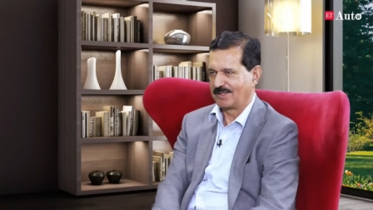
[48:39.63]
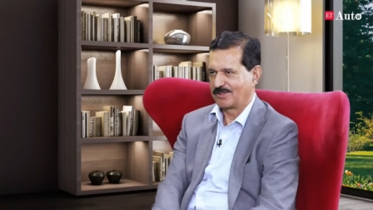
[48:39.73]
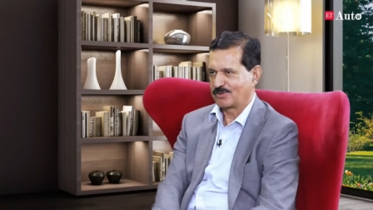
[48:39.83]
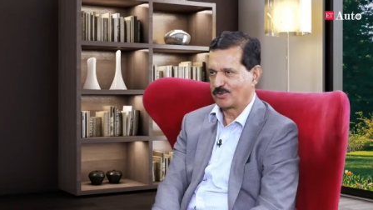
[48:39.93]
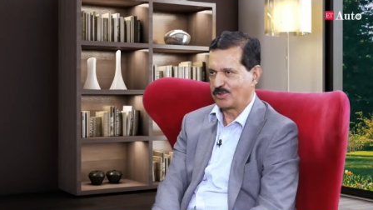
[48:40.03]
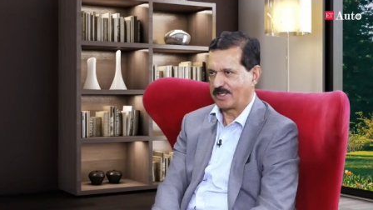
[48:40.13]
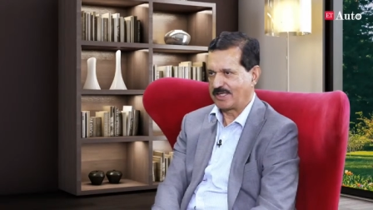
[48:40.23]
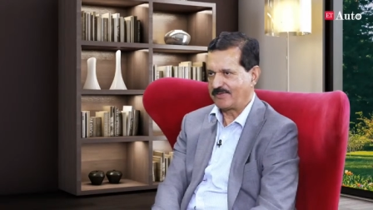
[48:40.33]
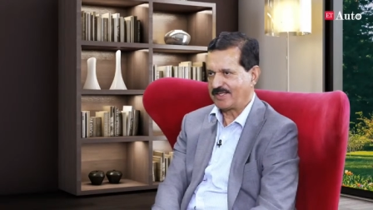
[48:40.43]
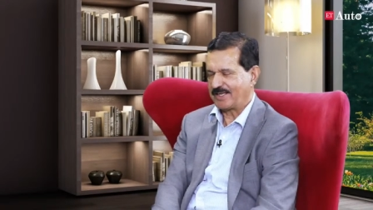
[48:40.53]
So you
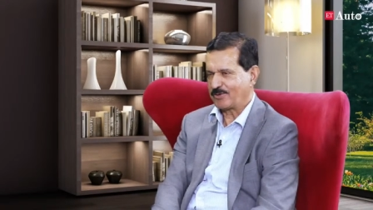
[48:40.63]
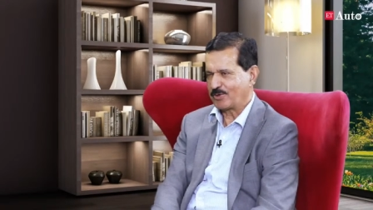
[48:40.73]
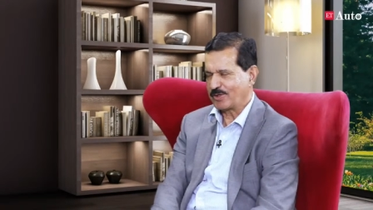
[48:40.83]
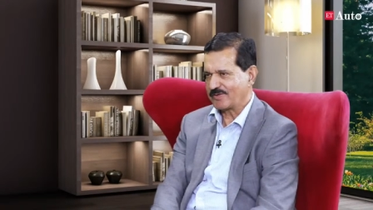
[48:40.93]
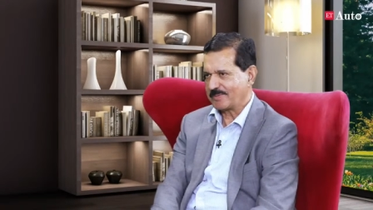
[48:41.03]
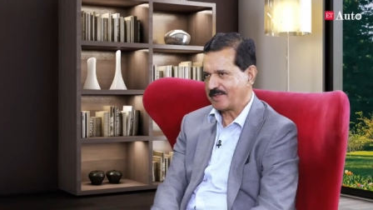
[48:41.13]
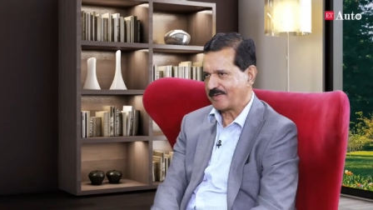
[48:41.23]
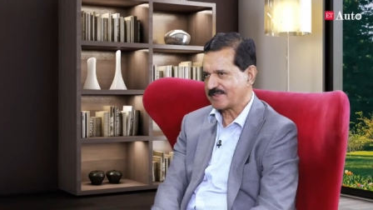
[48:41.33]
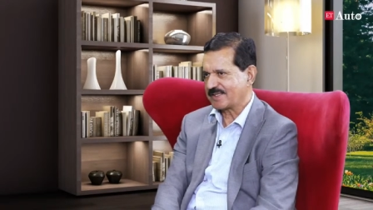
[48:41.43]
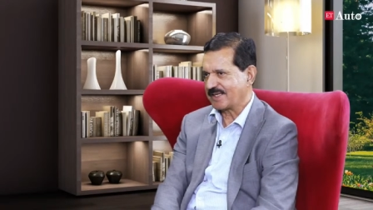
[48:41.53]
agree with that, and you could give some
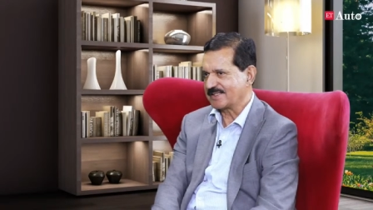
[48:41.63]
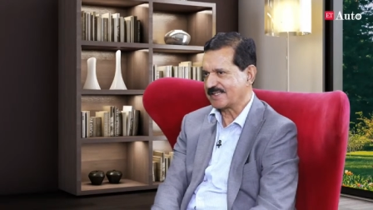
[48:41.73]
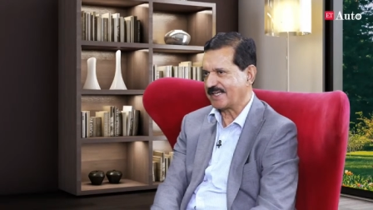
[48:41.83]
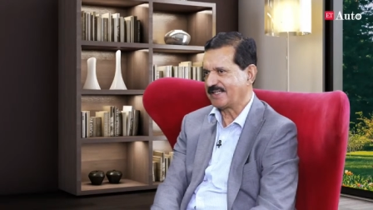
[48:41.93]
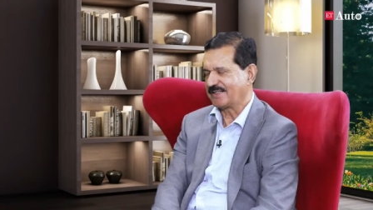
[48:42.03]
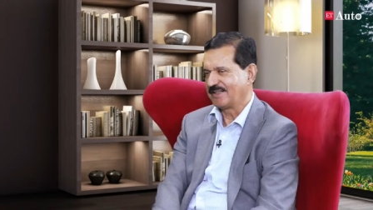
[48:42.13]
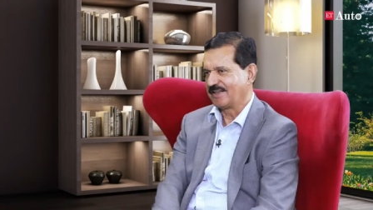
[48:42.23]
interesting insight